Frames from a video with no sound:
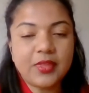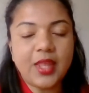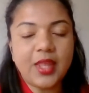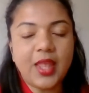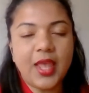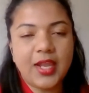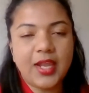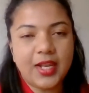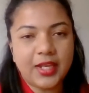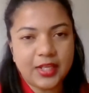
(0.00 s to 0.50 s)

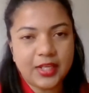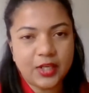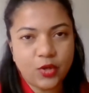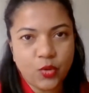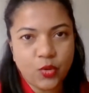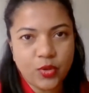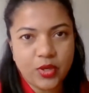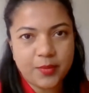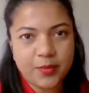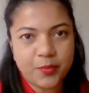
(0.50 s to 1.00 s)
I can
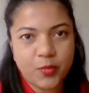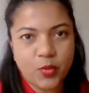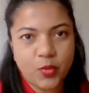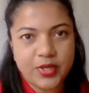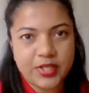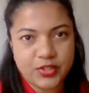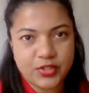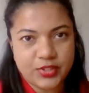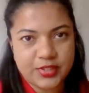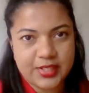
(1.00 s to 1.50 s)
go more
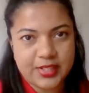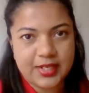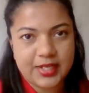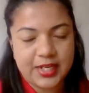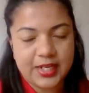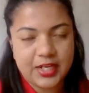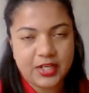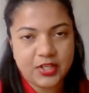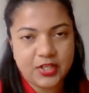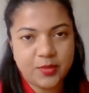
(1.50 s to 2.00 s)
into that
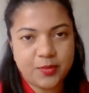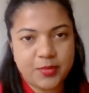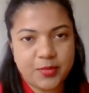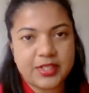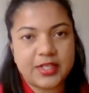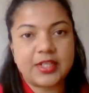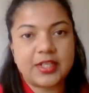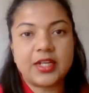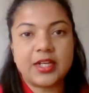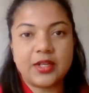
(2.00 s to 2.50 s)
later, but
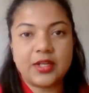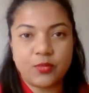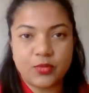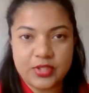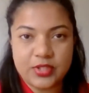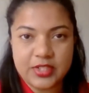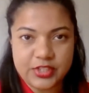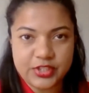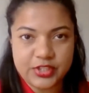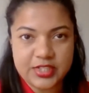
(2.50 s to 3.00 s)

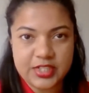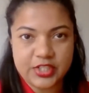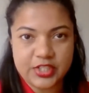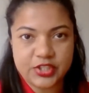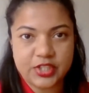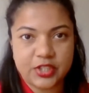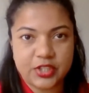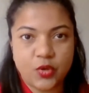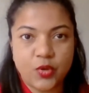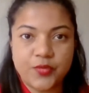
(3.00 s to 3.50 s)

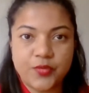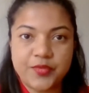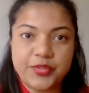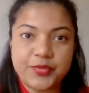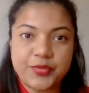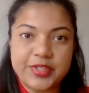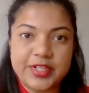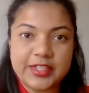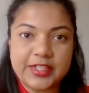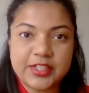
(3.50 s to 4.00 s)
legislation,
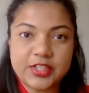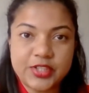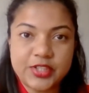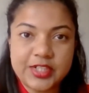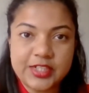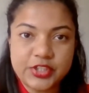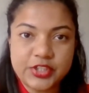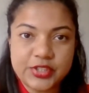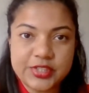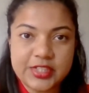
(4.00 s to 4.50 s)
COVID-related
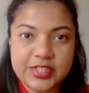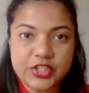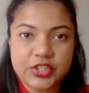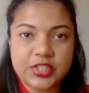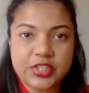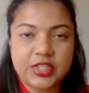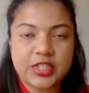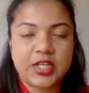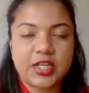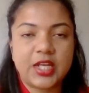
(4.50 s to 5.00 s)

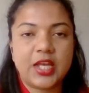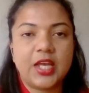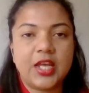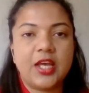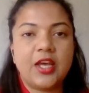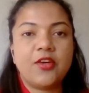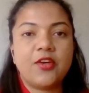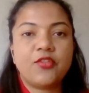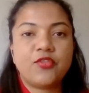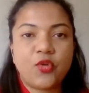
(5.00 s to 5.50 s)
legislation
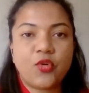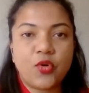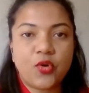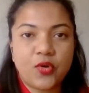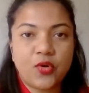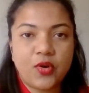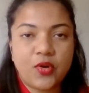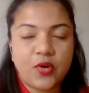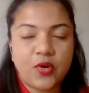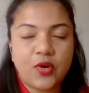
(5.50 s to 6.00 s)

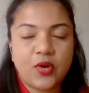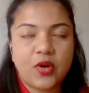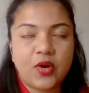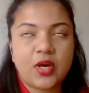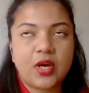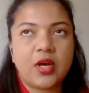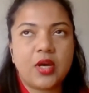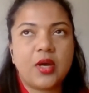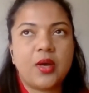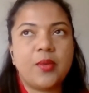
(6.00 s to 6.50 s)
for
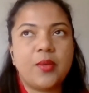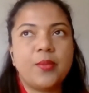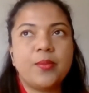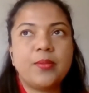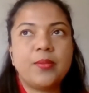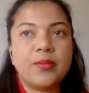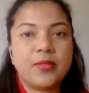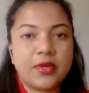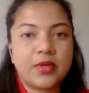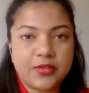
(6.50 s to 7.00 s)

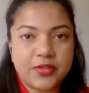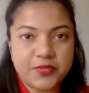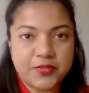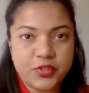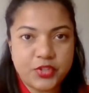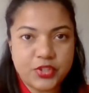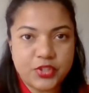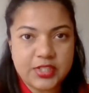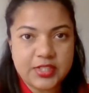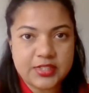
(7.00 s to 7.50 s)

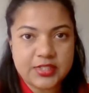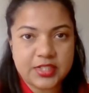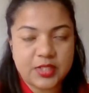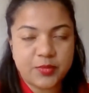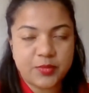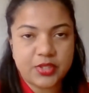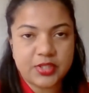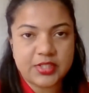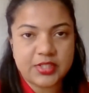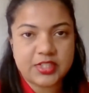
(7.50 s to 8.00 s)
refugees and
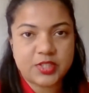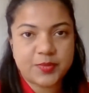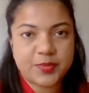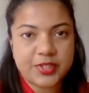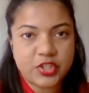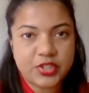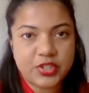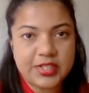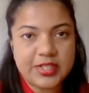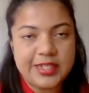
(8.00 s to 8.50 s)
immigrants
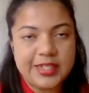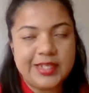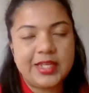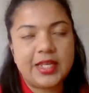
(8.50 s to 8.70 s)
especially.